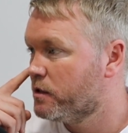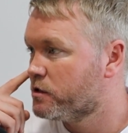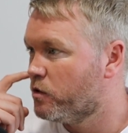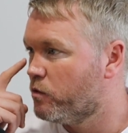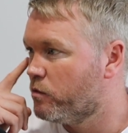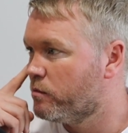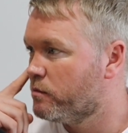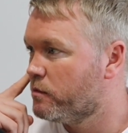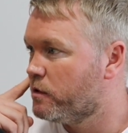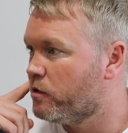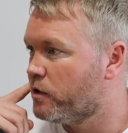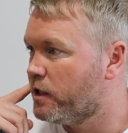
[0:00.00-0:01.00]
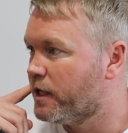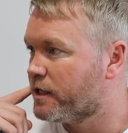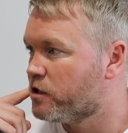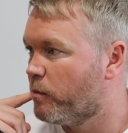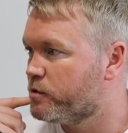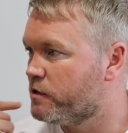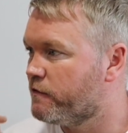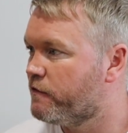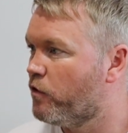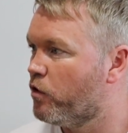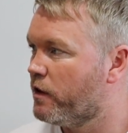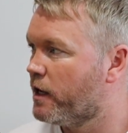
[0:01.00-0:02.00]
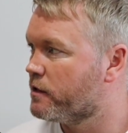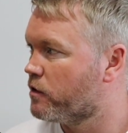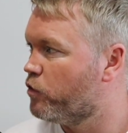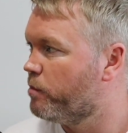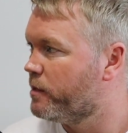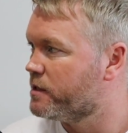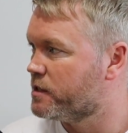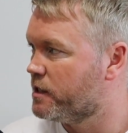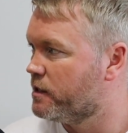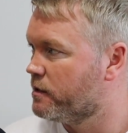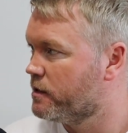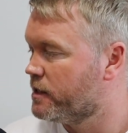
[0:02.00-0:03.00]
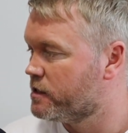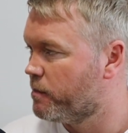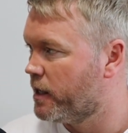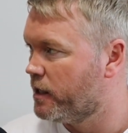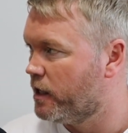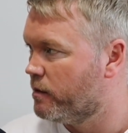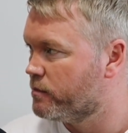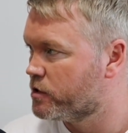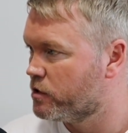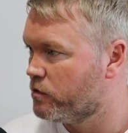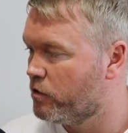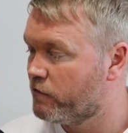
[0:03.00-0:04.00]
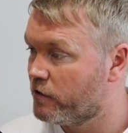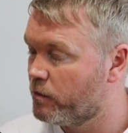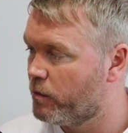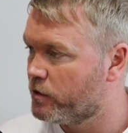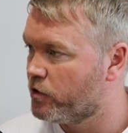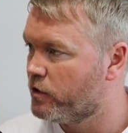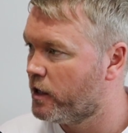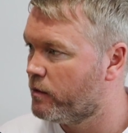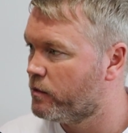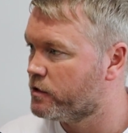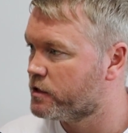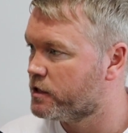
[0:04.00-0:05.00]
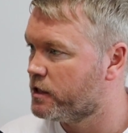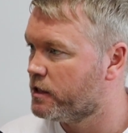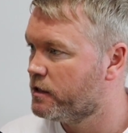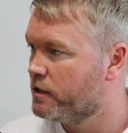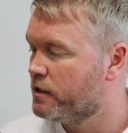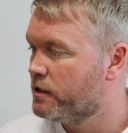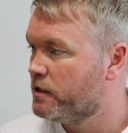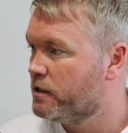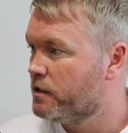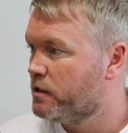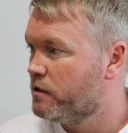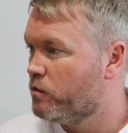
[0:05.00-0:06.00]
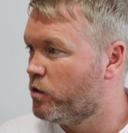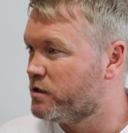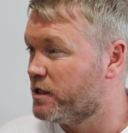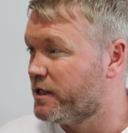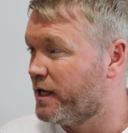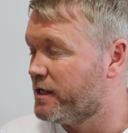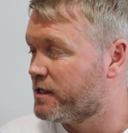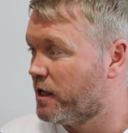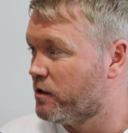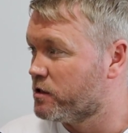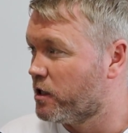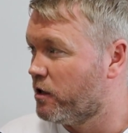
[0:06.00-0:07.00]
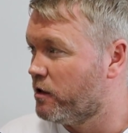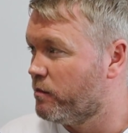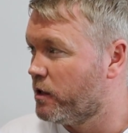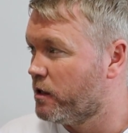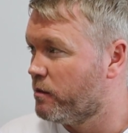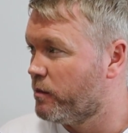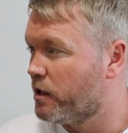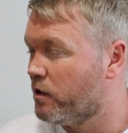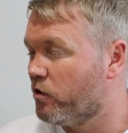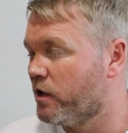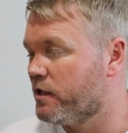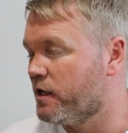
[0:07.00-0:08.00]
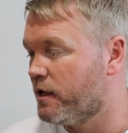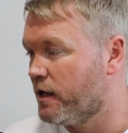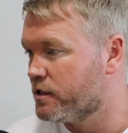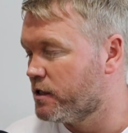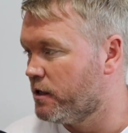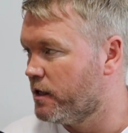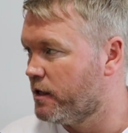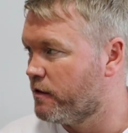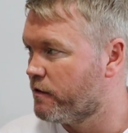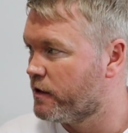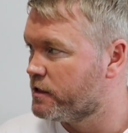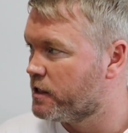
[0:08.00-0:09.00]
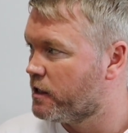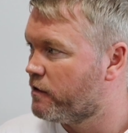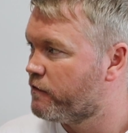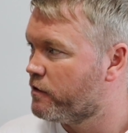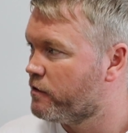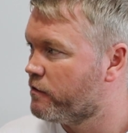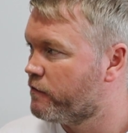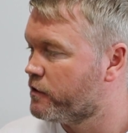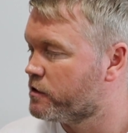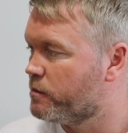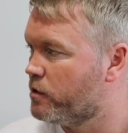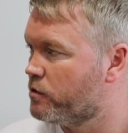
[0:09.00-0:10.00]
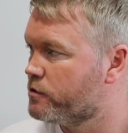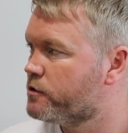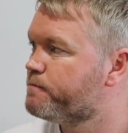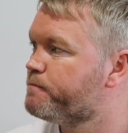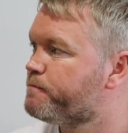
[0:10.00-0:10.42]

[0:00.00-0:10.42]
So the only next option for that group is to play games. So hopefully we will do that once the day settles down and we can look into the National League and things like that for some loans.